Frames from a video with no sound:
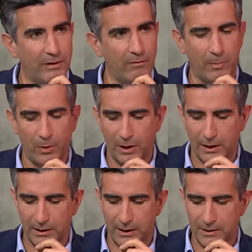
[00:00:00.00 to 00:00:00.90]
Liverpool
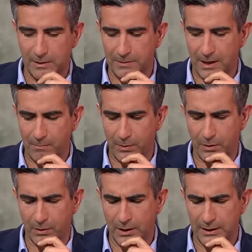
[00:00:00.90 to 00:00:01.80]
in
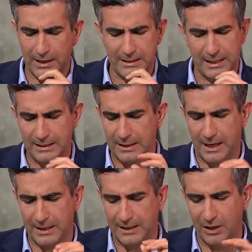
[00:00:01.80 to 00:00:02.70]
September
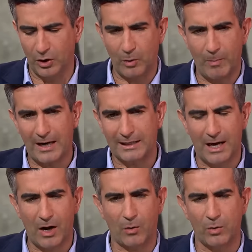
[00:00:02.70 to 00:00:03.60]
1989. And looking back
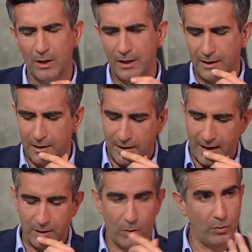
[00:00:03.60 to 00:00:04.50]
now,
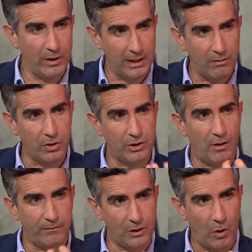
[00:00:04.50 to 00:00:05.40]
I know Ian Rush had
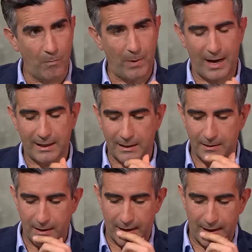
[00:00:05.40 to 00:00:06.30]
obviously come back,
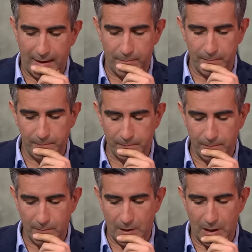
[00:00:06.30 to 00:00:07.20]
and
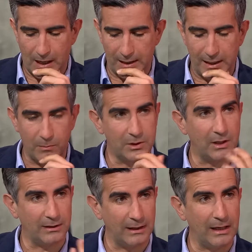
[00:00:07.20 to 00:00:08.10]
he was
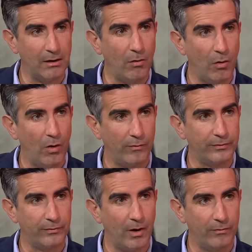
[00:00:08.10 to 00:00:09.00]
the hero
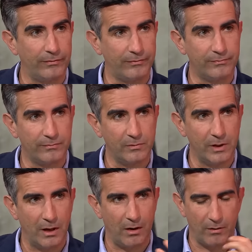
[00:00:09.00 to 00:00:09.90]
of
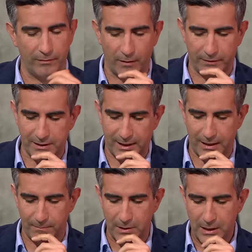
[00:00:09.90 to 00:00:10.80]
the
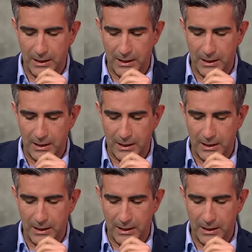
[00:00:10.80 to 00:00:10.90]
time.